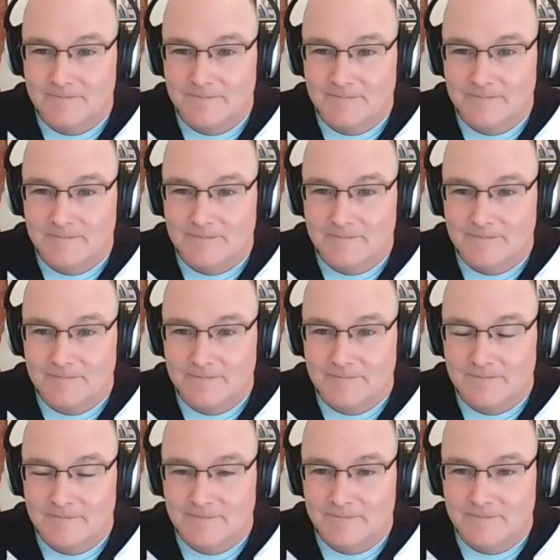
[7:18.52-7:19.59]

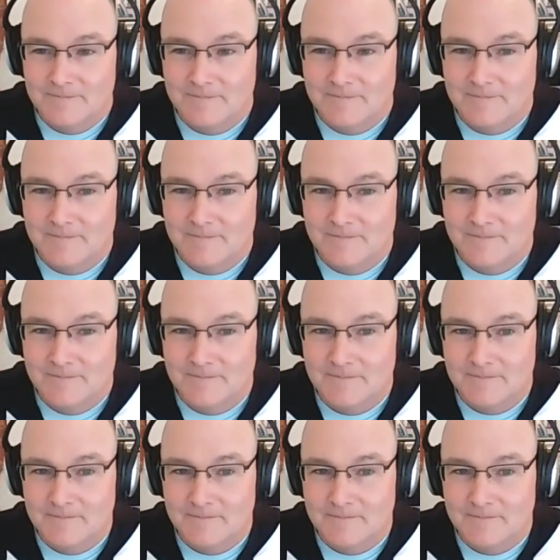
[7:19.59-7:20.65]

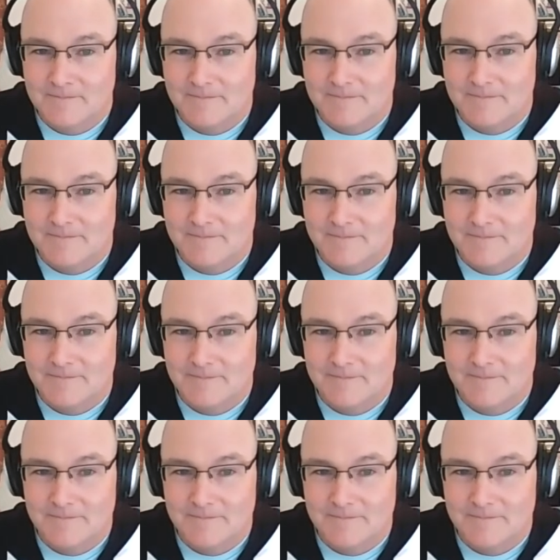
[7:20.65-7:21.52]
[no speech]